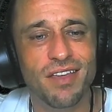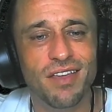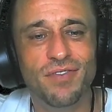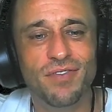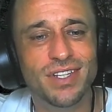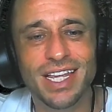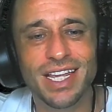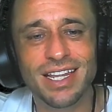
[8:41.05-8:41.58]
If
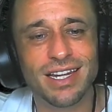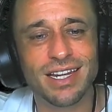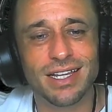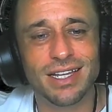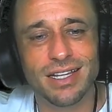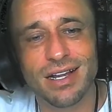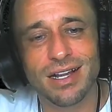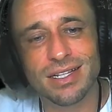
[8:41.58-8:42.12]
you didn't like
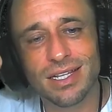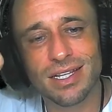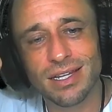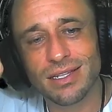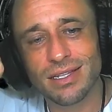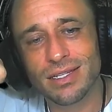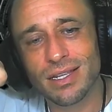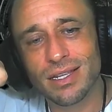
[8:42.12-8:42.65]
the content,
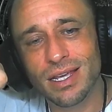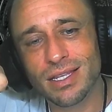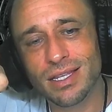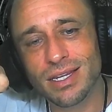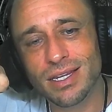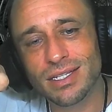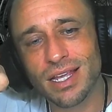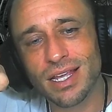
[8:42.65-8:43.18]
hit the
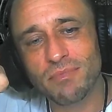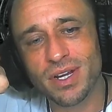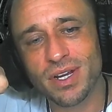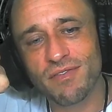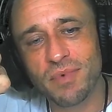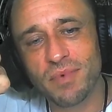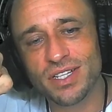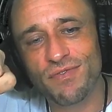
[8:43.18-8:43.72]
dislike button if
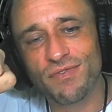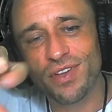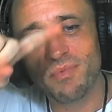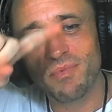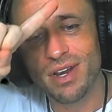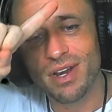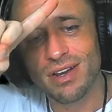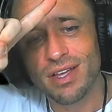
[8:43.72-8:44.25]
it makes you feel
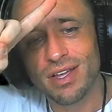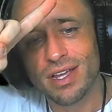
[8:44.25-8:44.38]
better.